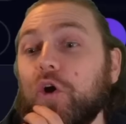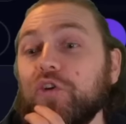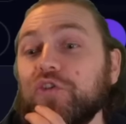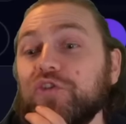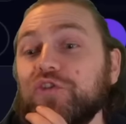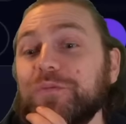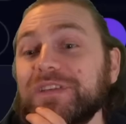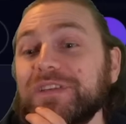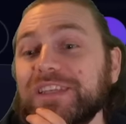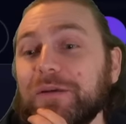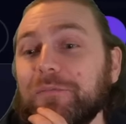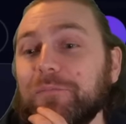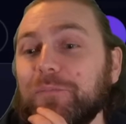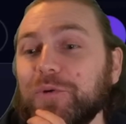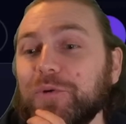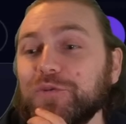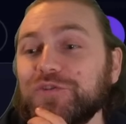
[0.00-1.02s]

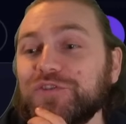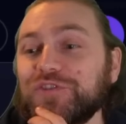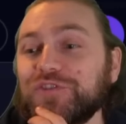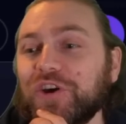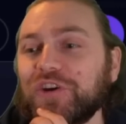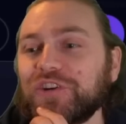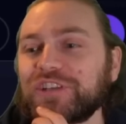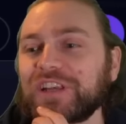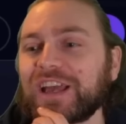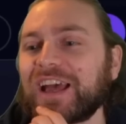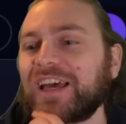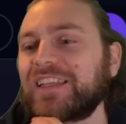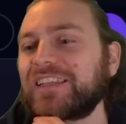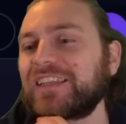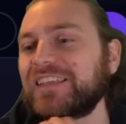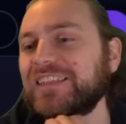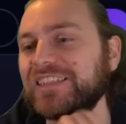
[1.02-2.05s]
100% boost dodge
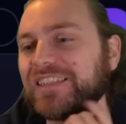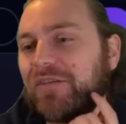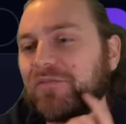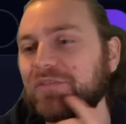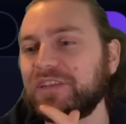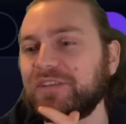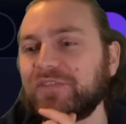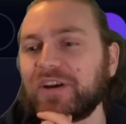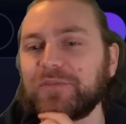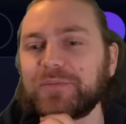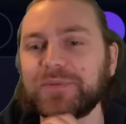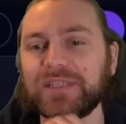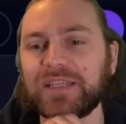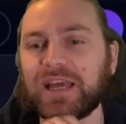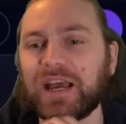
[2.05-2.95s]
and 75%